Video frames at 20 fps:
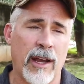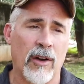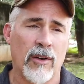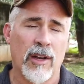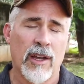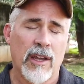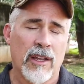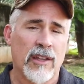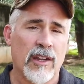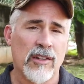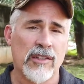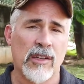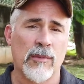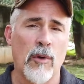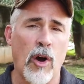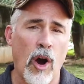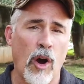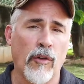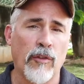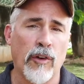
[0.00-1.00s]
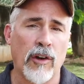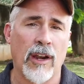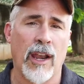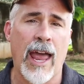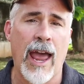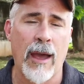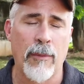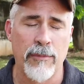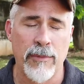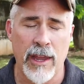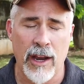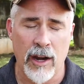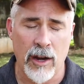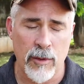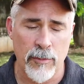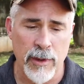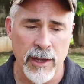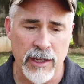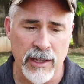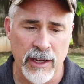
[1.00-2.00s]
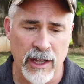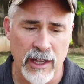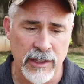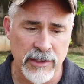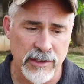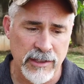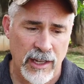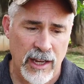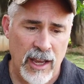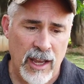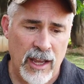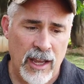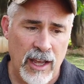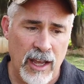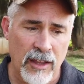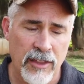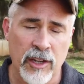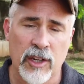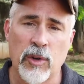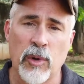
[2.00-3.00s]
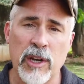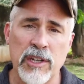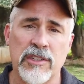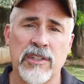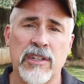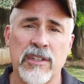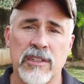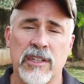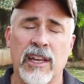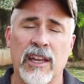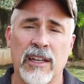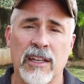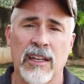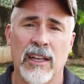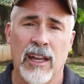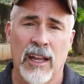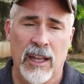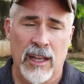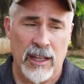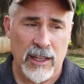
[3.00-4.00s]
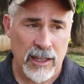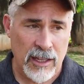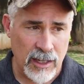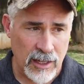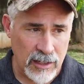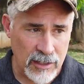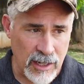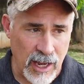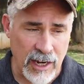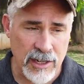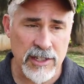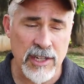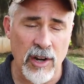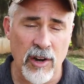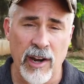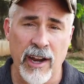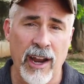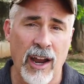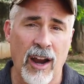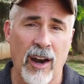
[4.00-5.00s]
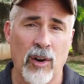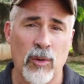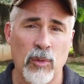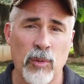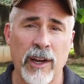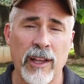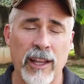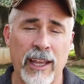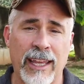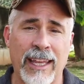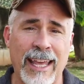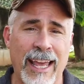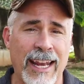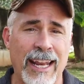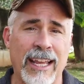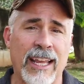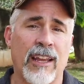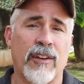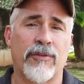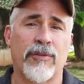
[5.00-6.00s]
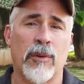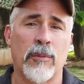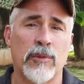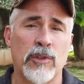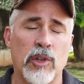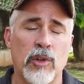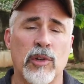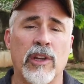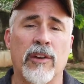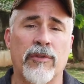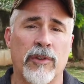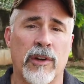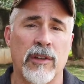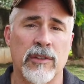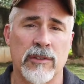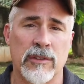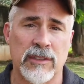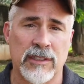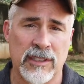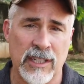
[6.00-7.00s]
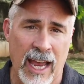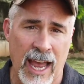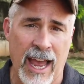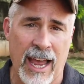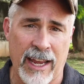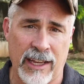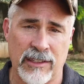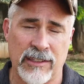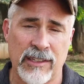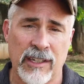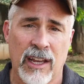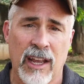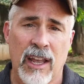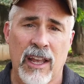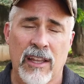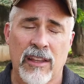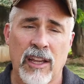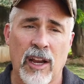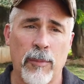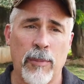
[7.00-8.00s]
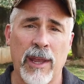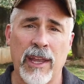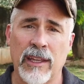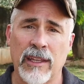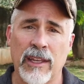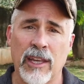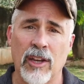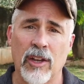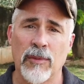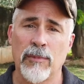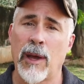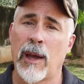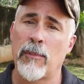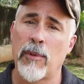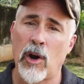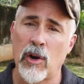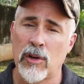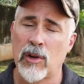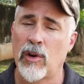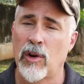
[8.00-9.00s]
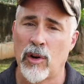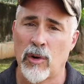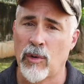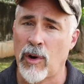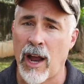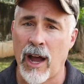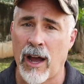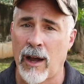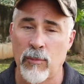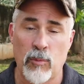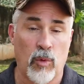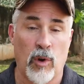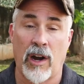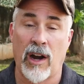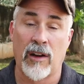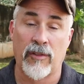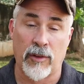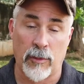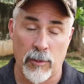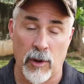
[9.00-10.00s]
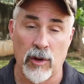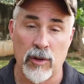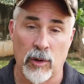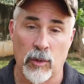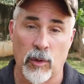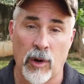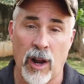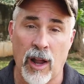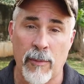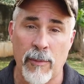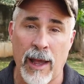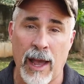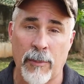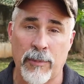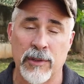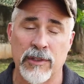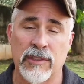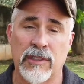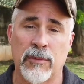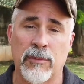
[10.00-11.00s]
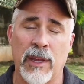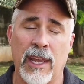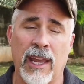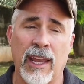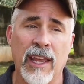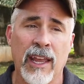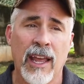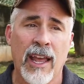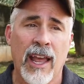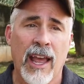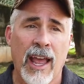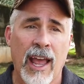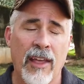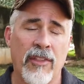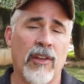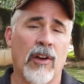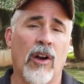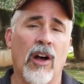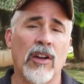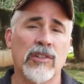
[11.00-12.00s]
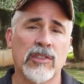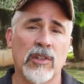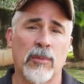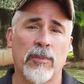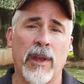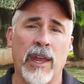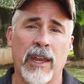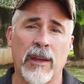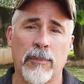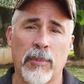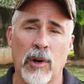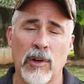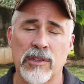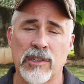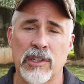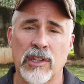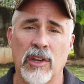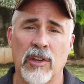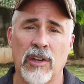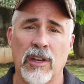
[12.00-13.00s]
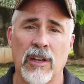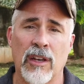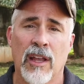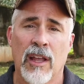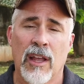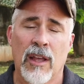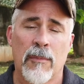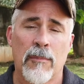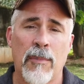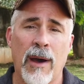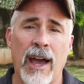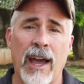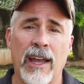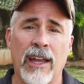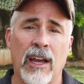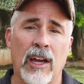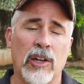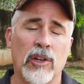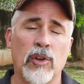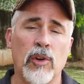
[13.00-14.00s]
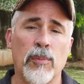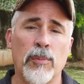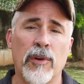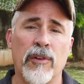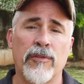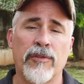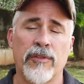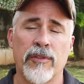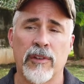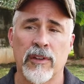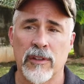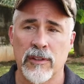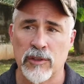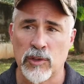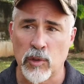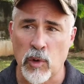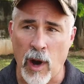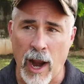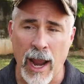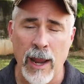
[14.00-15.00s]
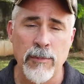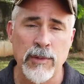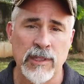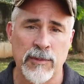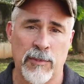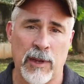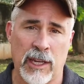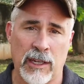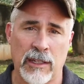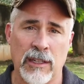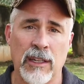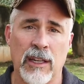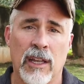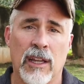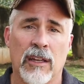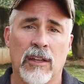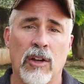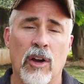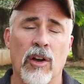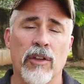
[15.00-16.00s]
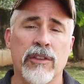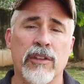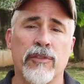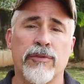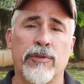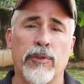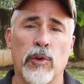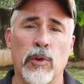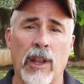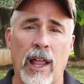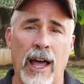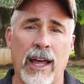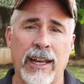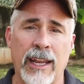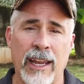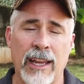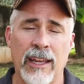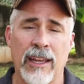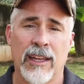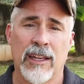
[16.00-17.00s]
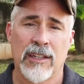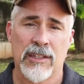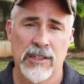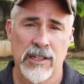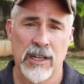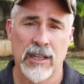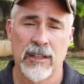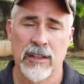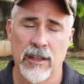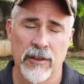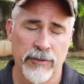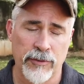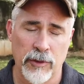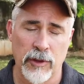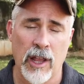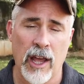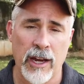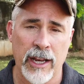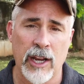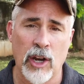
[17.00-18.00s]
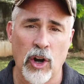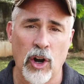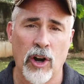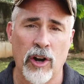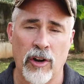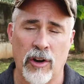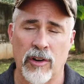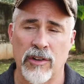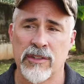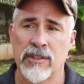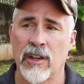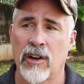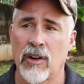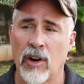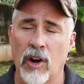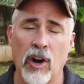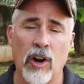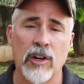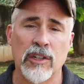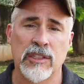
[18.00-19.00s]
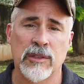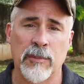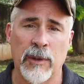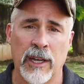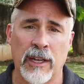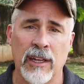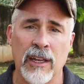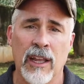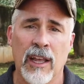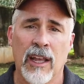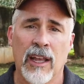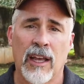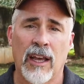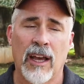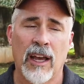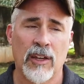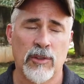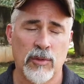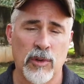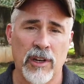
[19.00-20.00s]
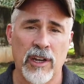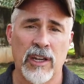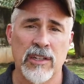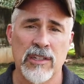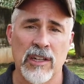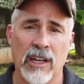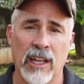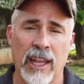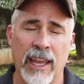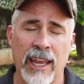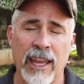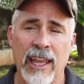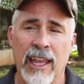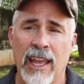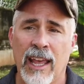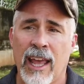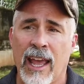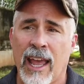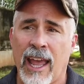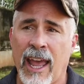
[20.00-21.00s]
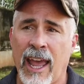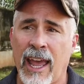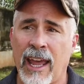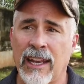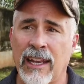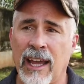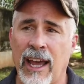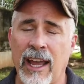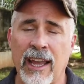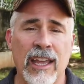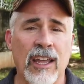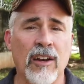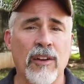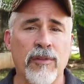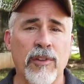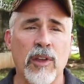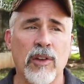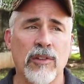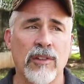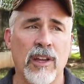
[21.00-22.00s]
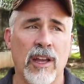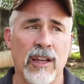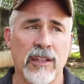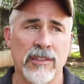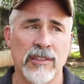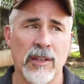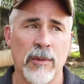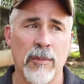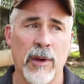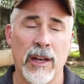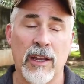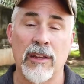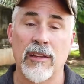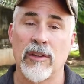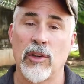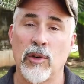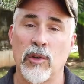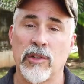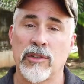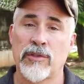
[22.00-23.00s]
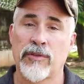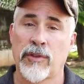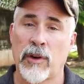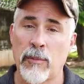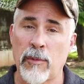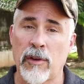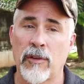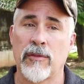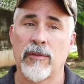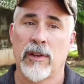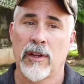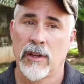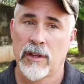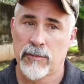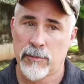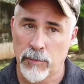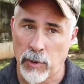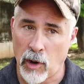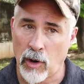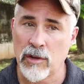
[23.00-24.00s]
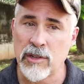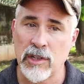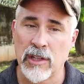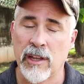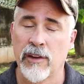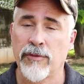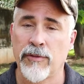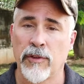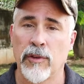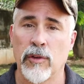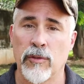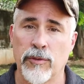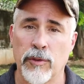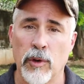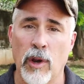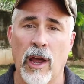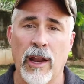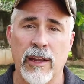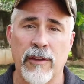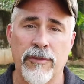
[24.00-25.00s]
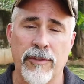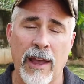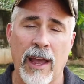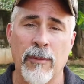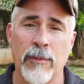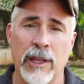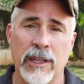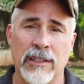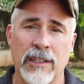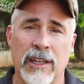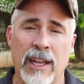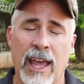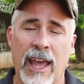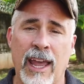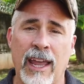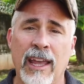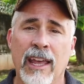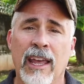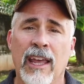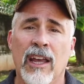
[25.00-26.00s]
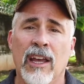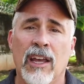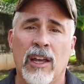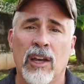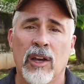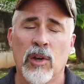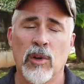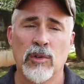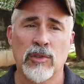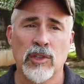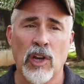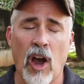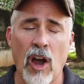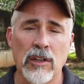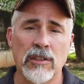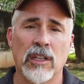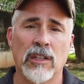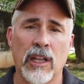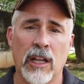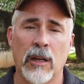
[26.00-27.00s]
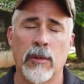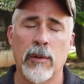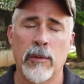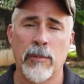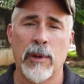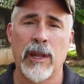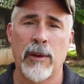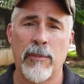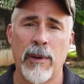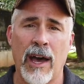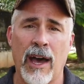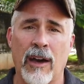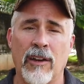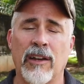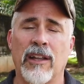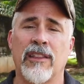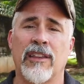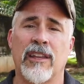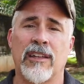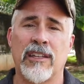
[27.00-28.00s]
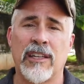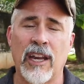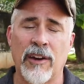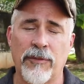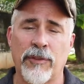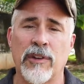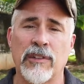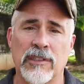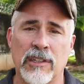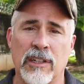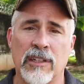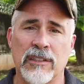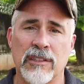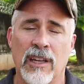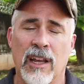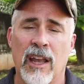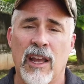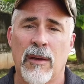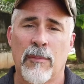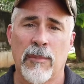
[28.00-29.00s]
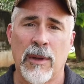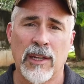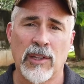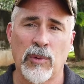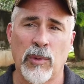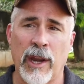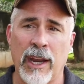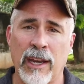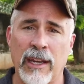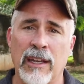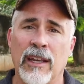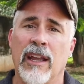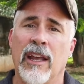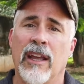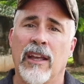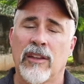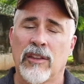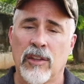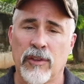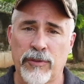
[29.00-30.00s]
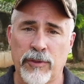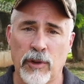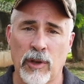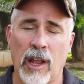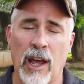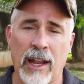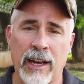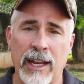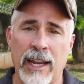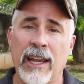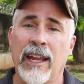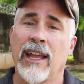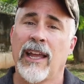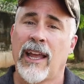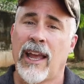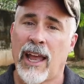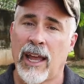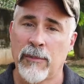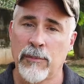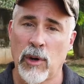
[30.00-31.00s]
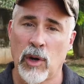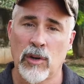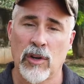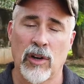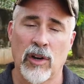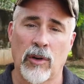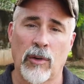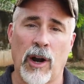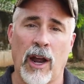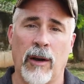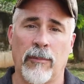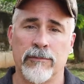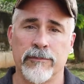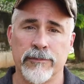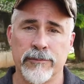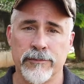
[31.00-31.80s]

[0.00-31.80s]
Now, there's some overlap there because uh, the Christians in uh, Nigeria are really getting it from two different sides. They're being killed by Boko Haram, wherever Boko Haram happens to be, and they're also being persecuted by a group of tribesmen called the Fulani, the Fulani herders. They're herdsmen uh, traditionally. And I interviewed uh, somebody who is from a partially Fulani family today who talked a little bit about the differences between the Fulani and Boko Haram.